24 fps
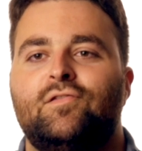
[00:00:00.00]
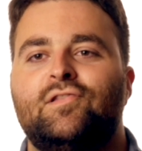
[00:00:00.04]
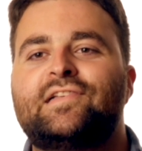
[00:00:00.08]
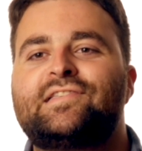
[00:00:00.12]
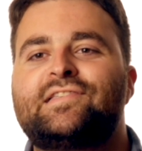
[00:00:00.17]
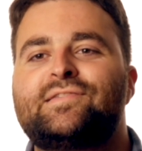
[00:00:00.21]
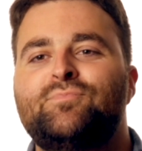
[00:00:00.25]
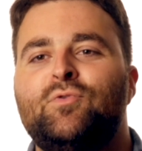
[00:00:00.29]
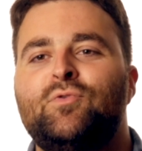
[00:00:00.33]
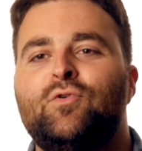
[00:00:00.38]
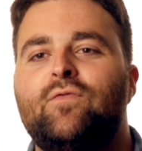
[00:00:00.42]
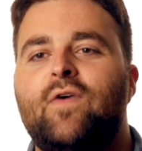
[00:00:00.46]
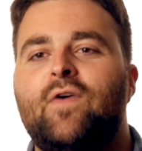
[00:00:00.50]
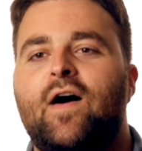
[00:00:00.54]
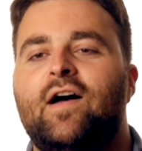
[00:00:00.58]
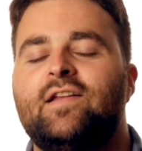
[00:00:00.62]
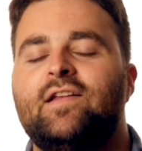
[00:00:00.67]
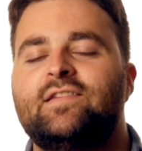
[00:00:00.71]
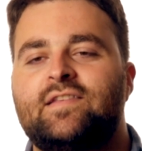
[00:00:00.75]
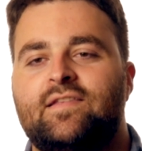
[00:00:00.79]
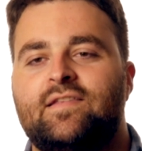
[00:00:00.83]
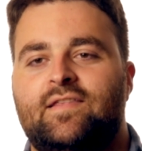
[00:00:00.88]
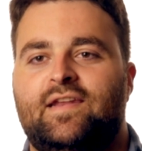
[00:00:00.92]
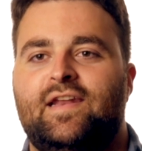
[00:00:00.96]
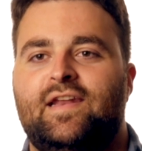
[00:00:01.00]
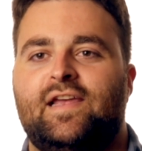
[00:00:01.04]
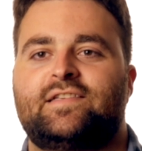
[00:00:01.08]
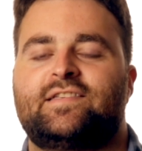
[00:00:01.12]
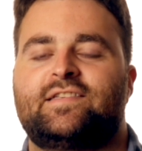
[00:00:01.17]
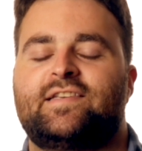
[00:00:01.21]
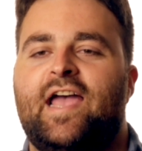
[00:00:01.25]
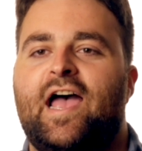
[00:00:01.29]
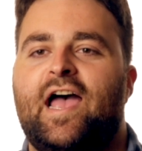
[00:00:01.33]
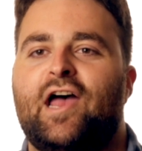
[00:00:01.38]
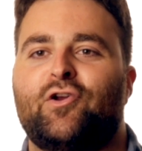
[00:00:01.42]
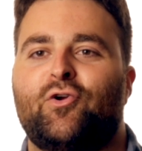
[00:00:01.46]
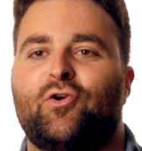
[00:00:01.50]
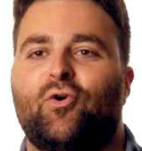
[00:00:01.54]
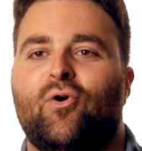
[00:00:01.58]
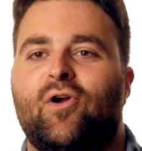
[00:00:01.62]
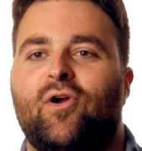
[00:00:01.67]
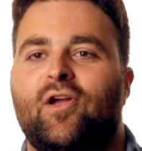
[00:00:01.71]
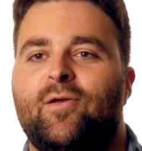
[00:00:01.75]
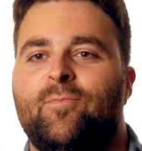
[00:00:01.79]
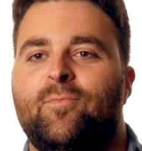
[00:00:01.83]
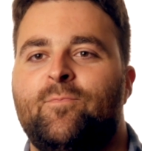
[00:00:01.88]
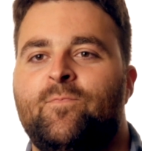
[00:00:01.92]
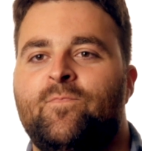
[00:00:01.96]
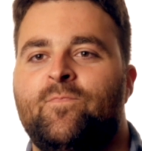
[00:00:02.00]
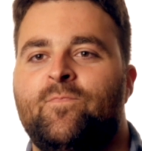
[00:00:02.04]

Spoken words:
Let's move on to the next category.